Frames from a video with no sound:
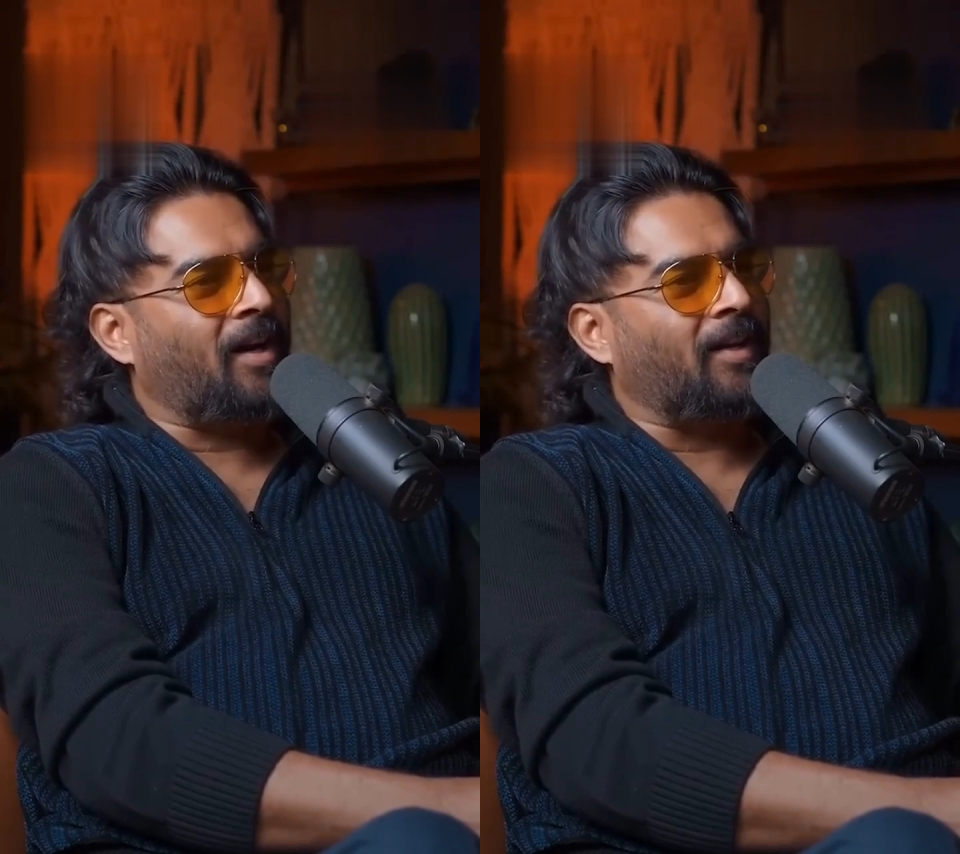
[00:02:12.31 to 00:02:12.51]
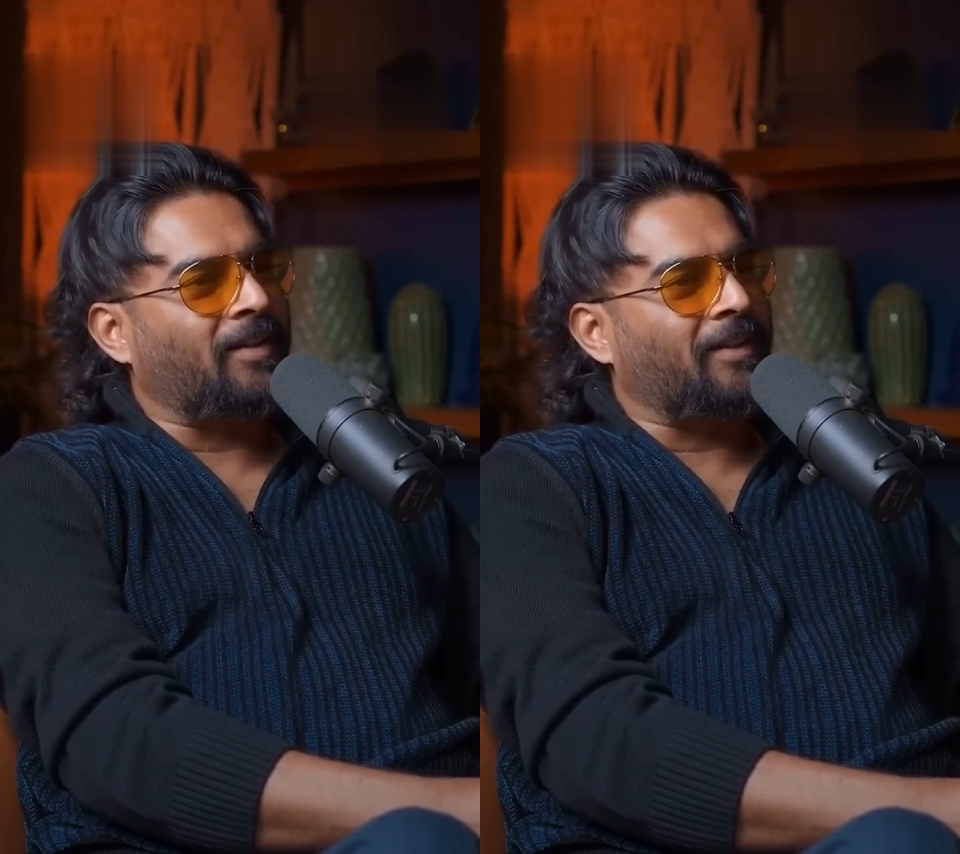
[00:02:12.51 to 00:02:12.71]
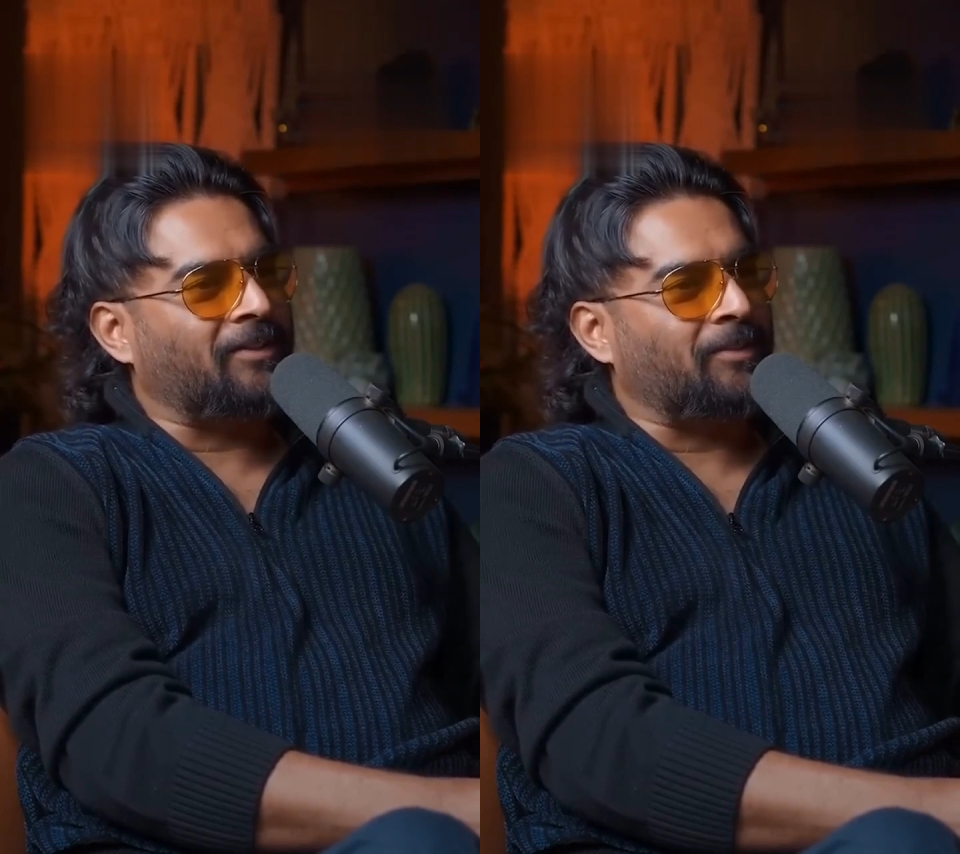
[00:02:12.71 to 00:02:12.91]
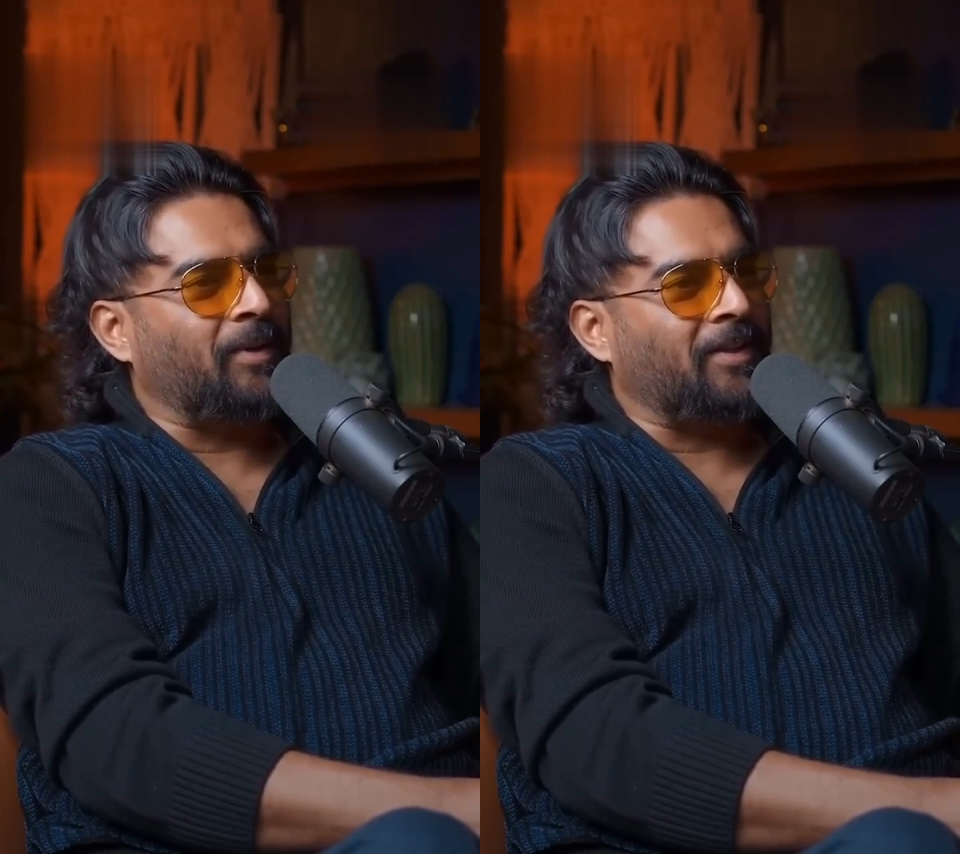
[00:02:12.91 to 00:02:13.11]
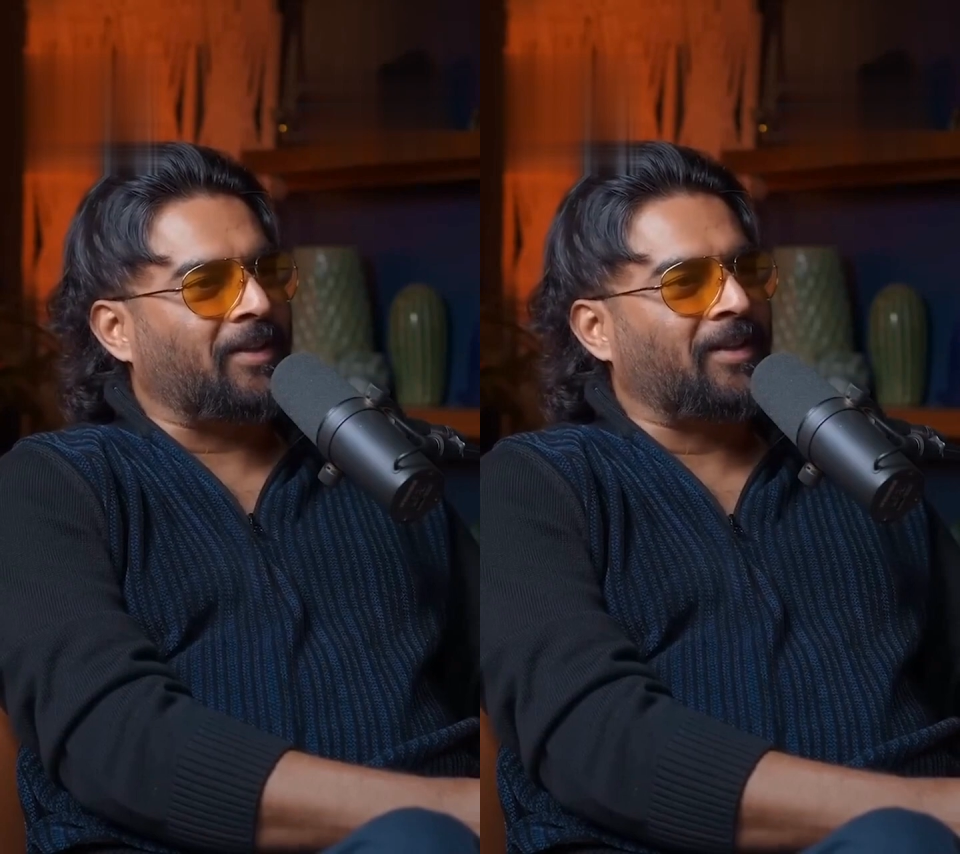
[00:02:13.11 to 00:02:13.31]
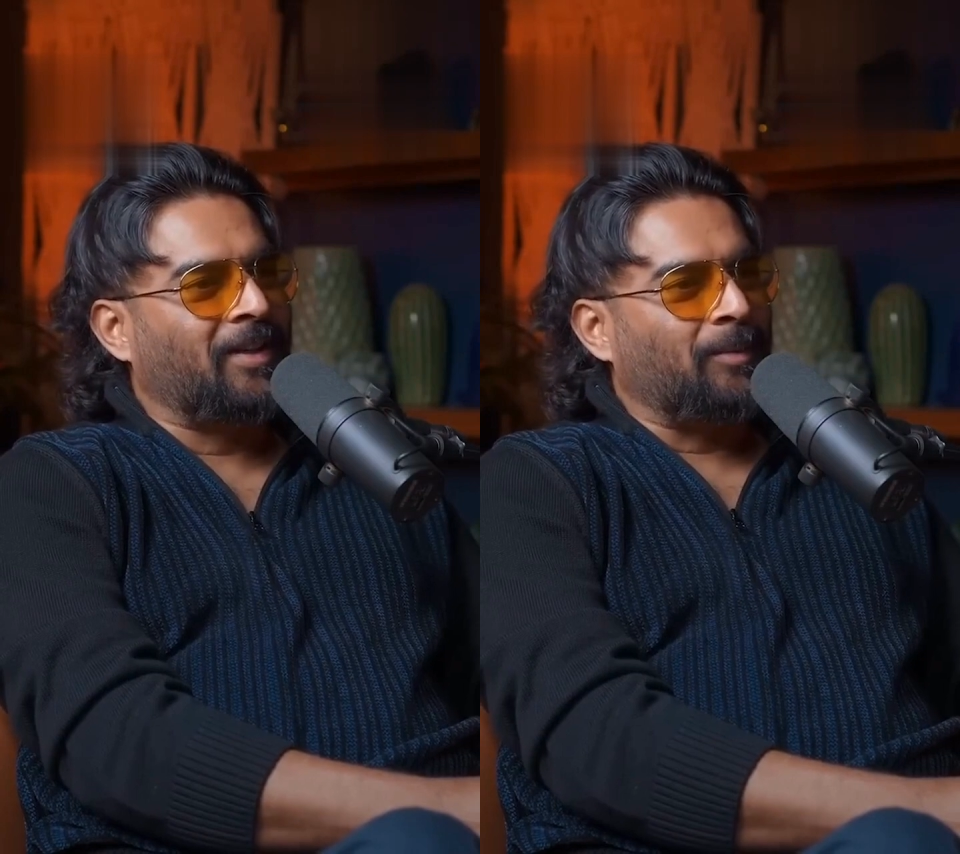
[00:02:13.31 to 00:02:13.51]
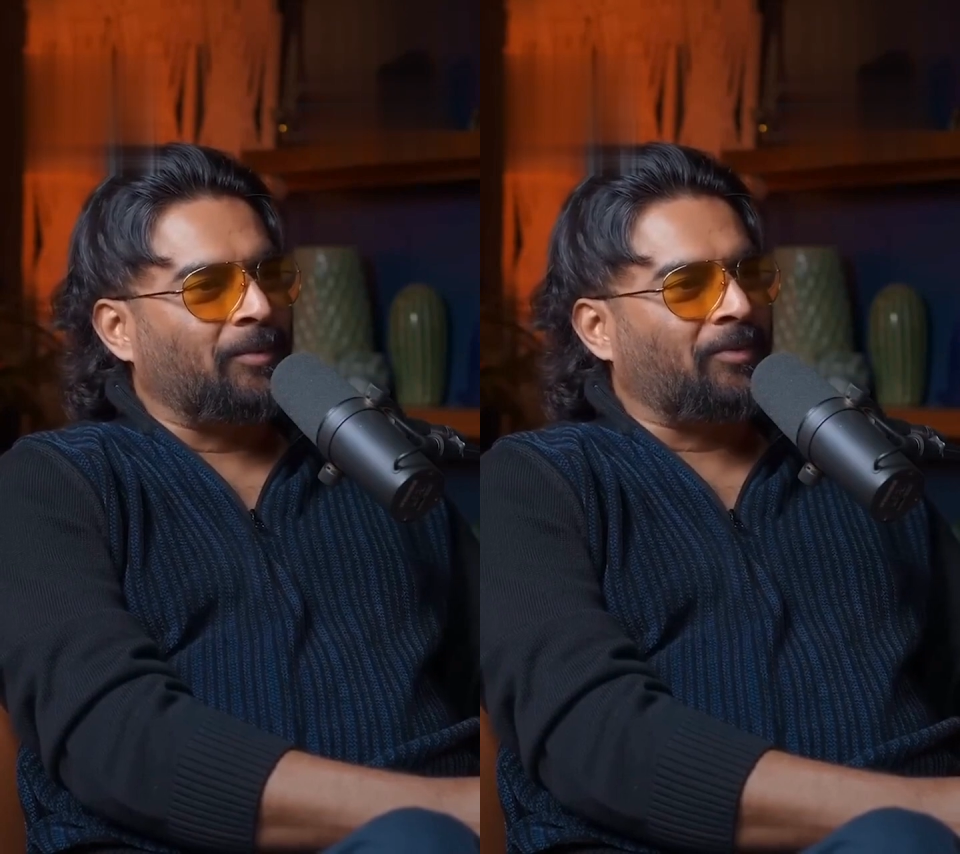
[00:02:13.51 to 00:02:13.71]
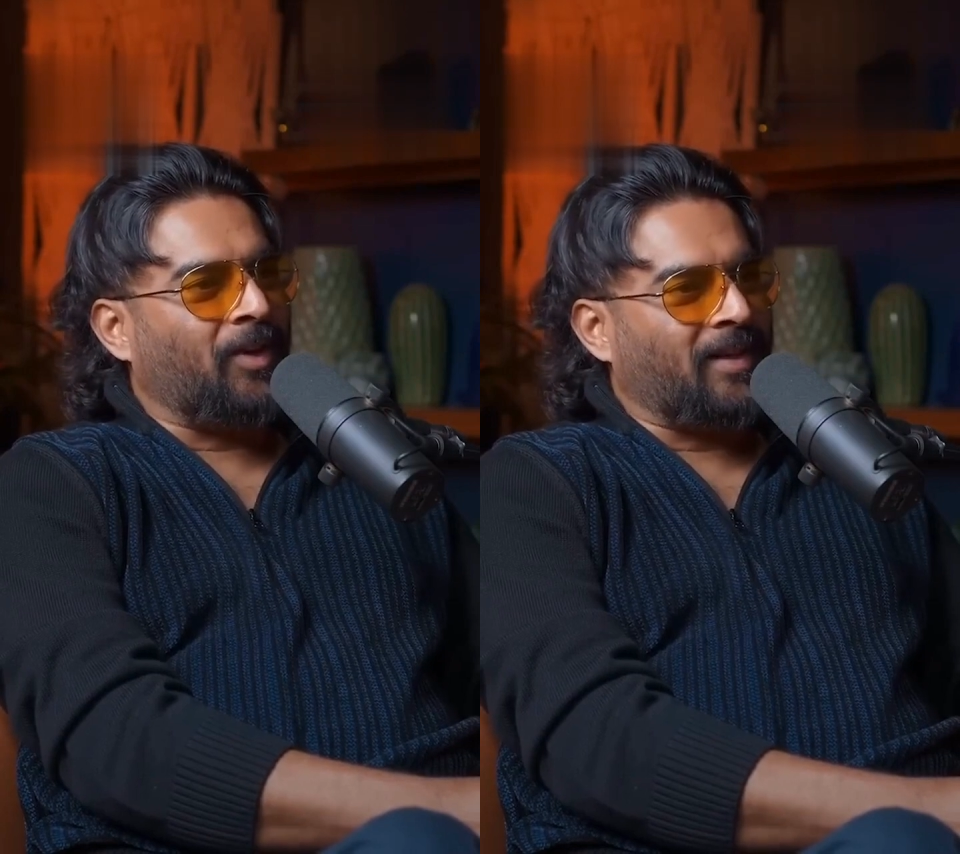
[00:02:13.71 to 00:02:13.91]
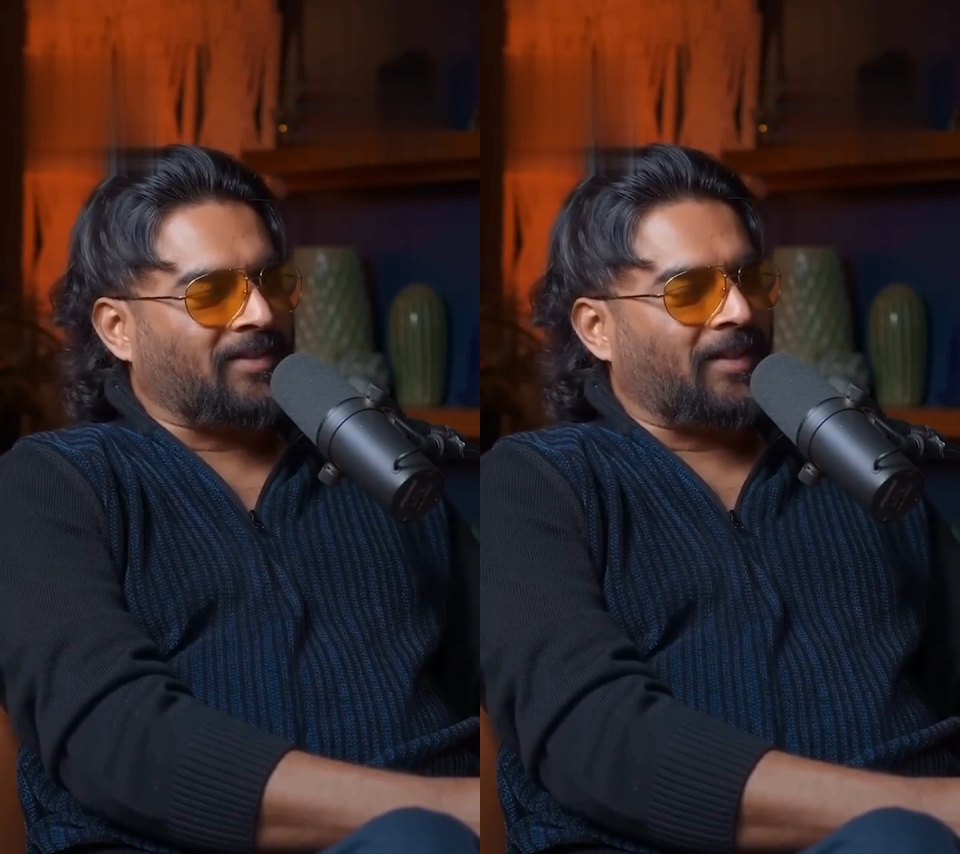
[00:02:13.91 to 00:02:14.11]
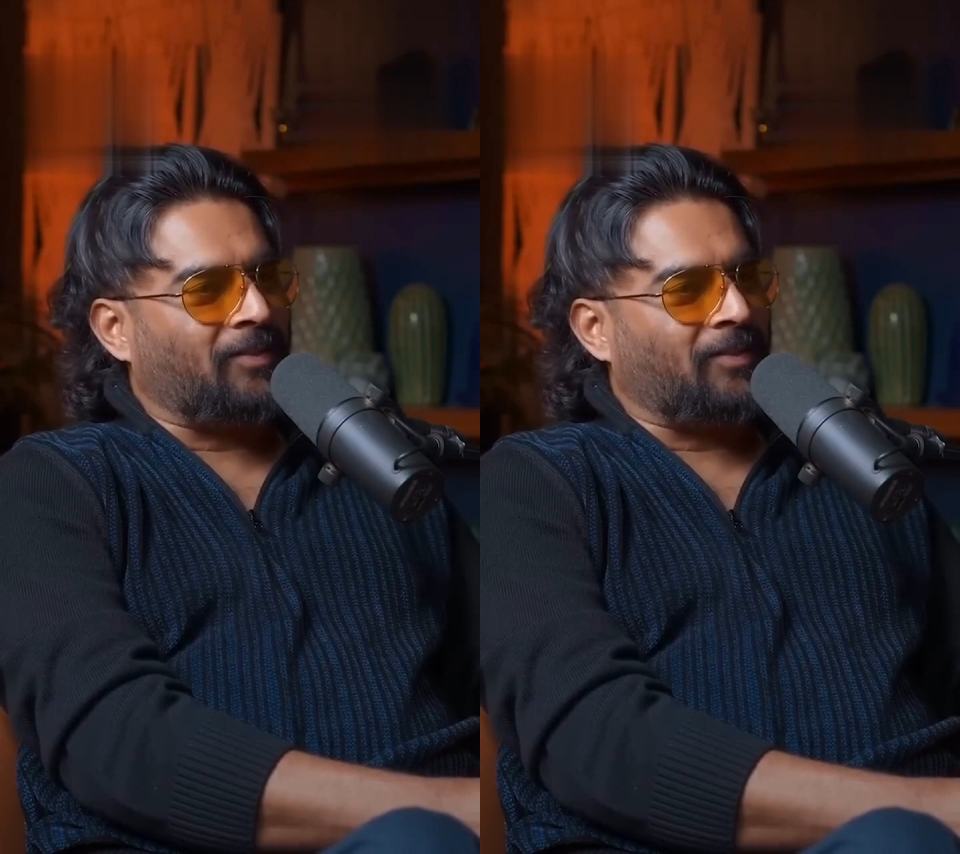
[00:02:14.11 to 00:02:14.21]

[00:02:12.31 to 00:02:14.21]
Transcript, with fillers: underestimated before I started